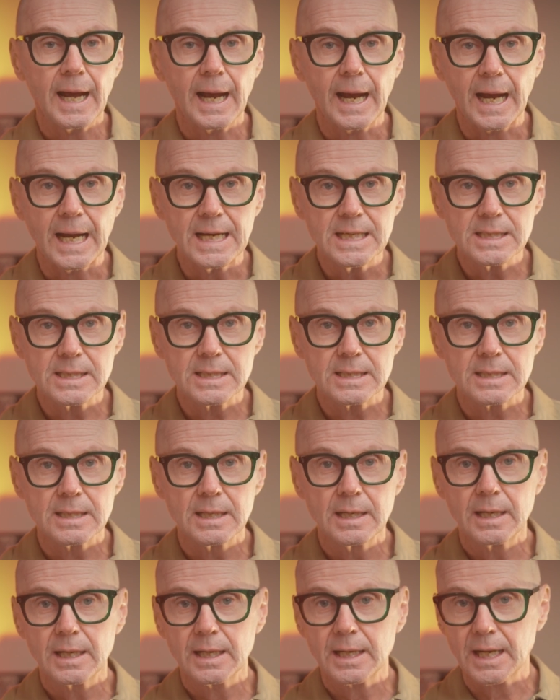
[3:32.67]
Heiß,
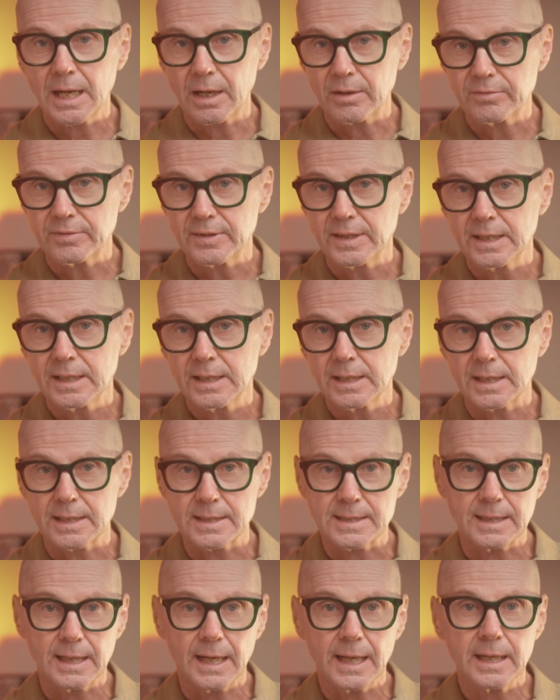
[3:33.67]
Kaffee
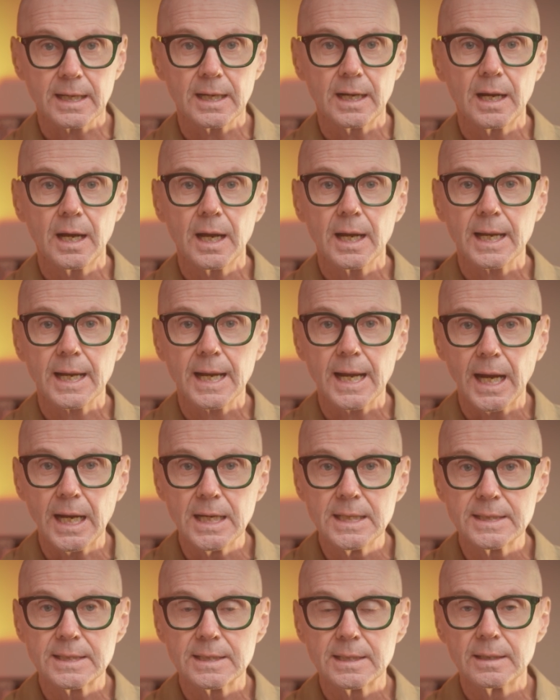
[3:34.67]
ist lecker,
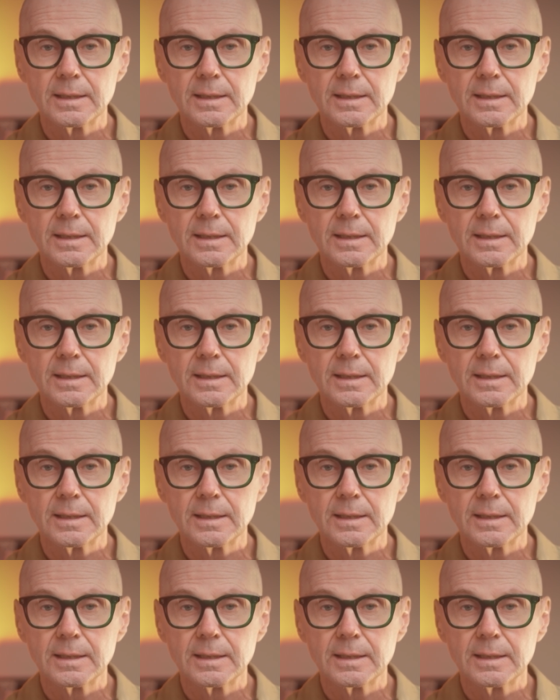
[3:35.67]
kalt,